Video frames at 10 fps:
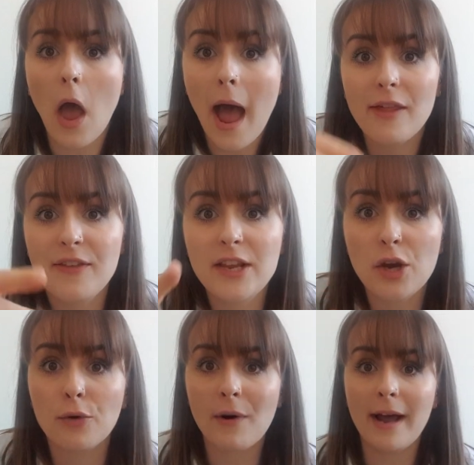I think
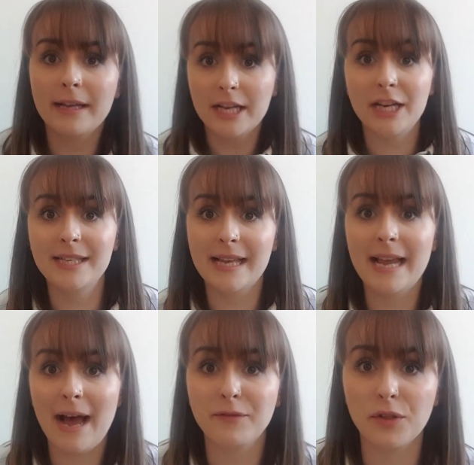you're right. Can you say
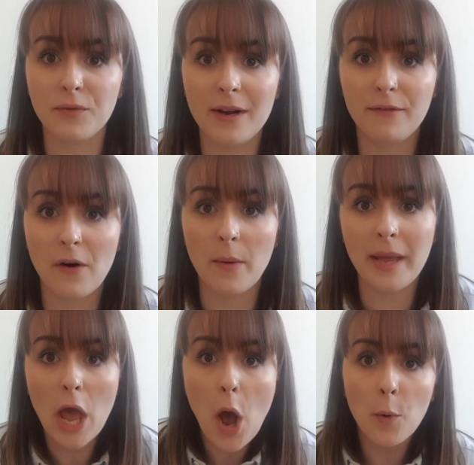it after three for me?
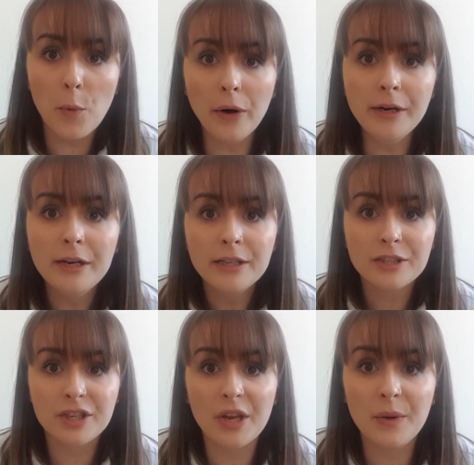One,
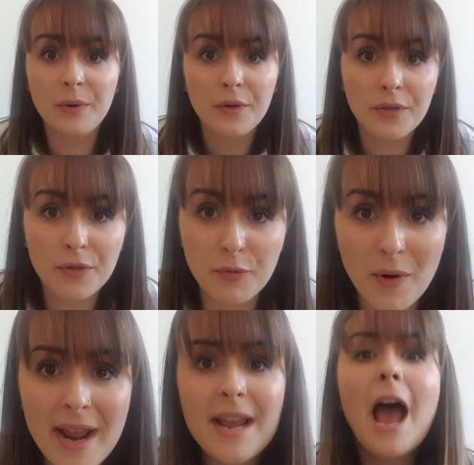two,
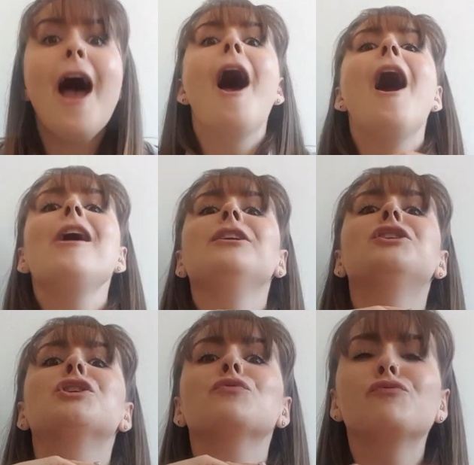three. A
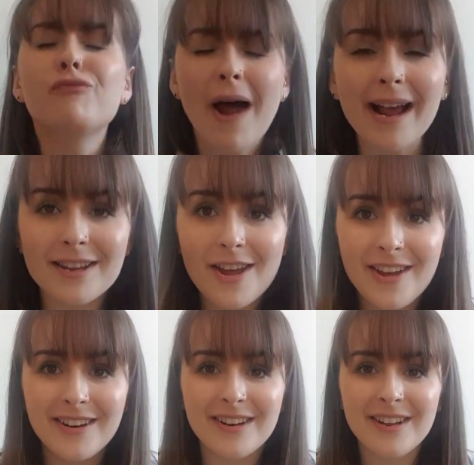
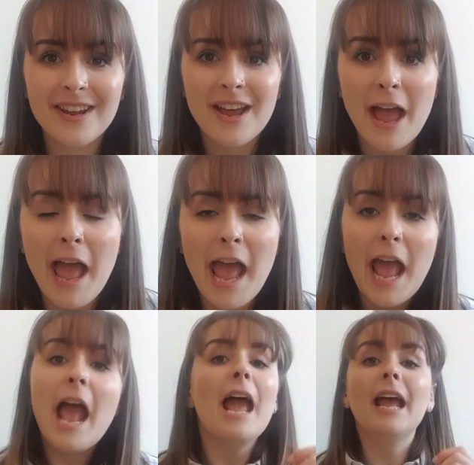dragon.
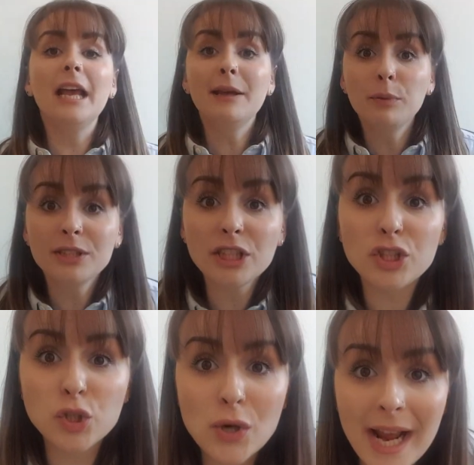It was a
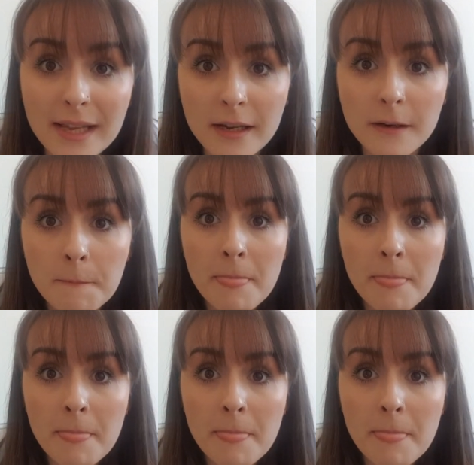dragon.